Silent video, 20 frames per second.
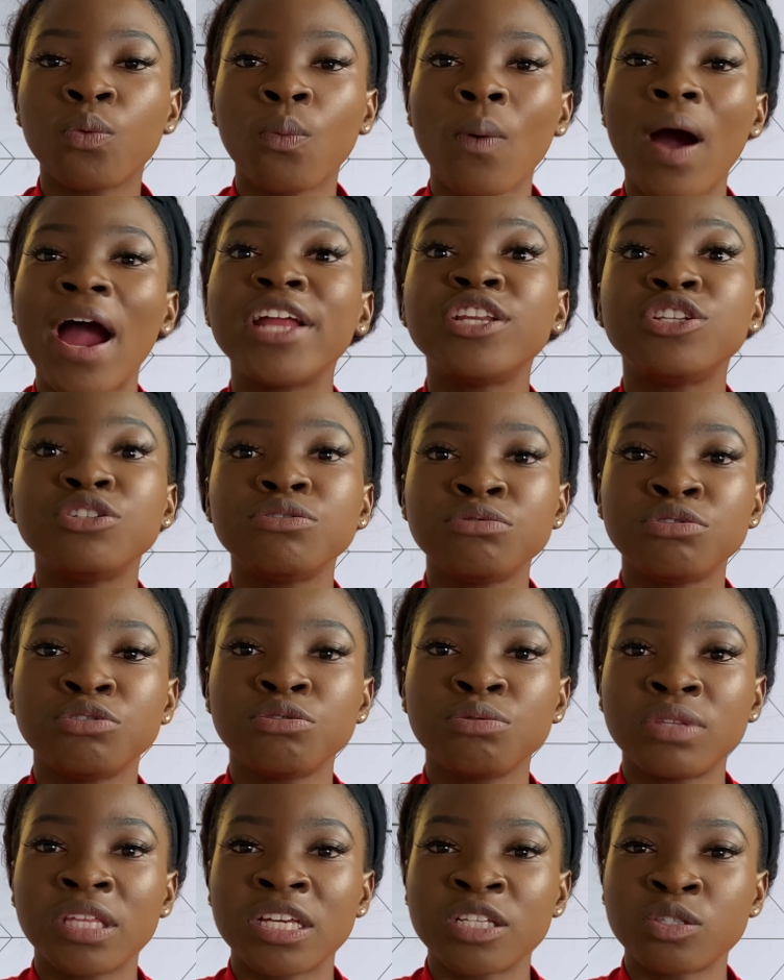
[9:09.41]
Why do you
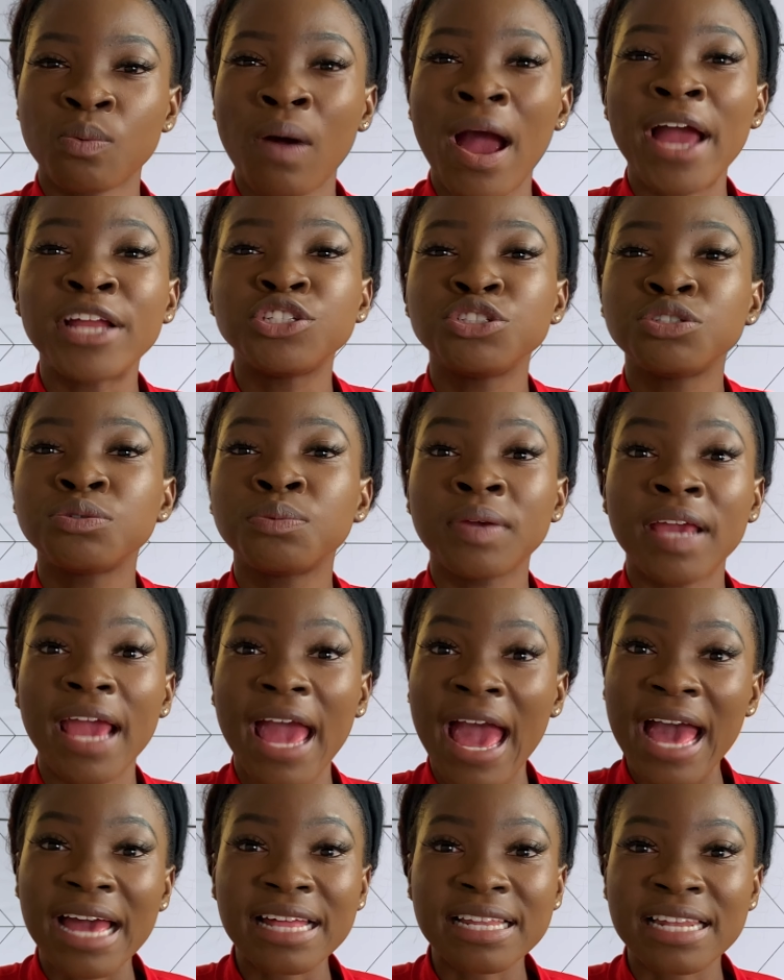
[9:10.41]
do this? Why do you
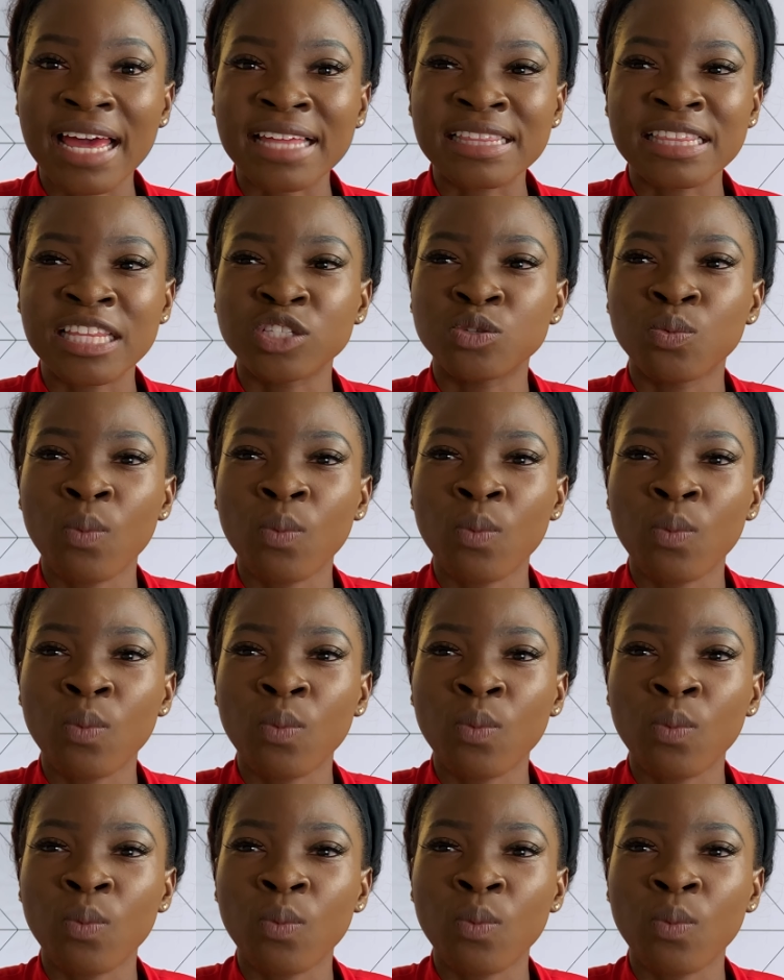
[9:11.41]
react like this?